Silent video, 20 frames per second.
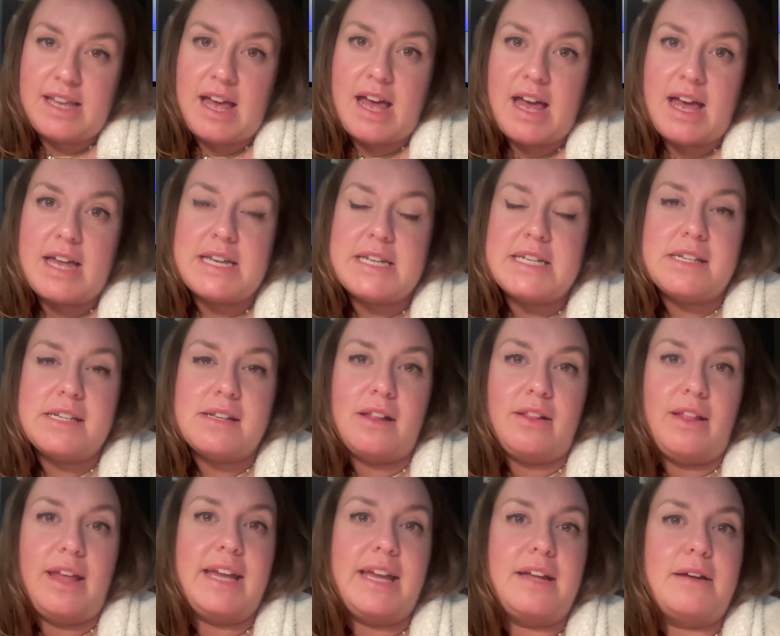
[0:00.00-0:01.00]
and
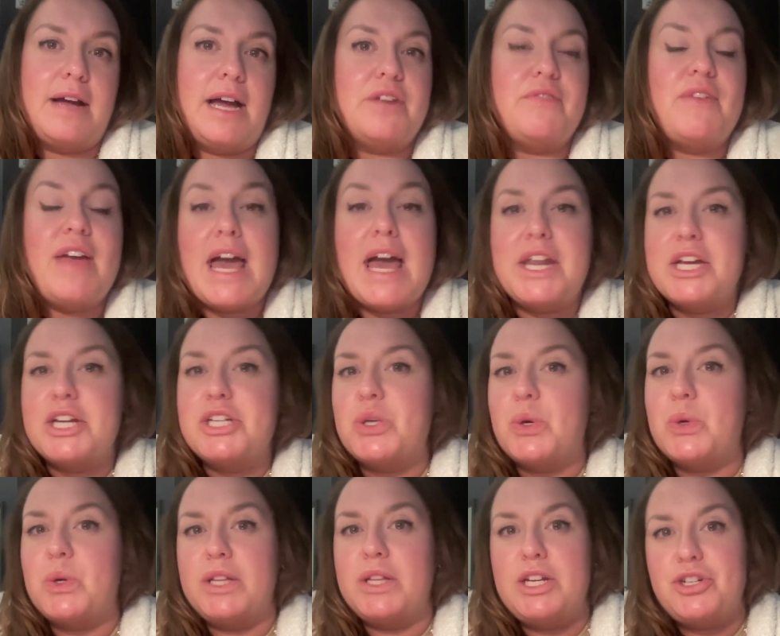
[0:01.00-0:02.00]
like kind of
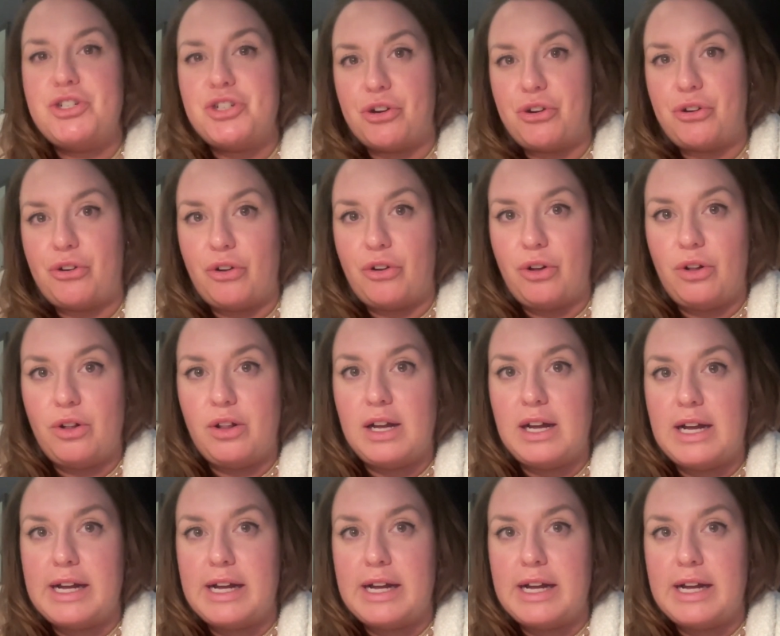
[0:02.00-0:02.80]
anecdotally journal.